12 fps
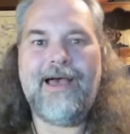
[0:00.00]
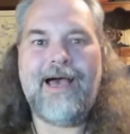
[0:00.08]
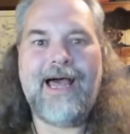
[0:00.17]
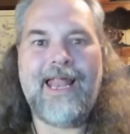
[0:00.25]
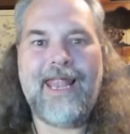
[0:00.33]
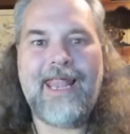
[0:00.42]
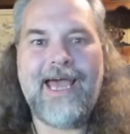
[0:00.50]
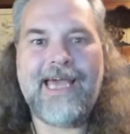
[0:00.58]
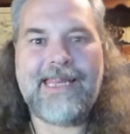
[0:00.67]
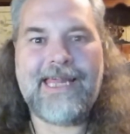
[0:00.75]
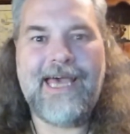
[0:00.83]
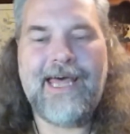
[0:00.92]
I
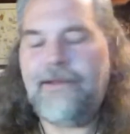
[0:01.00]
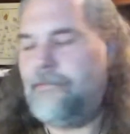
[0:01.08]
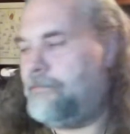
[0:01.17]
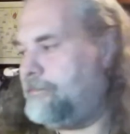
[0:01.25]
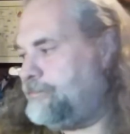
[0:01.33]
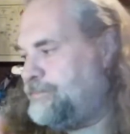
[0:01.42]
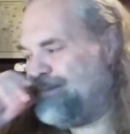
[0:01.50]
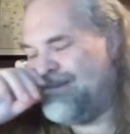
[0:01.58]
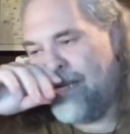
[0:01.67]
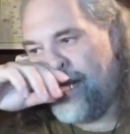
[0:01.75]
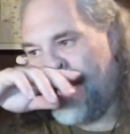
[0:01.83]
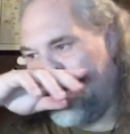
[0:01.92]
like that.
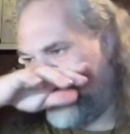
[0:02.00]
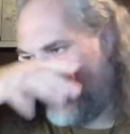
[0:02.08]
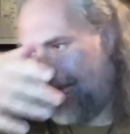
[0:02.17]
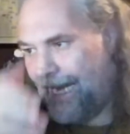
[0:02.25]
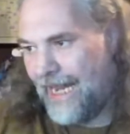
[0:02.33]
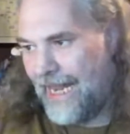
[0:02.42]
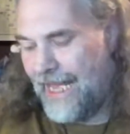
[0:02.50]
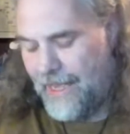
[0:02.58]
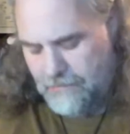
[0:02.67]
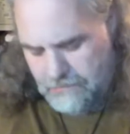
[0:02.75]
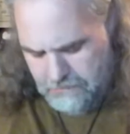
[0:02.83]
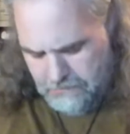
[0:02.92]
I like that a lot.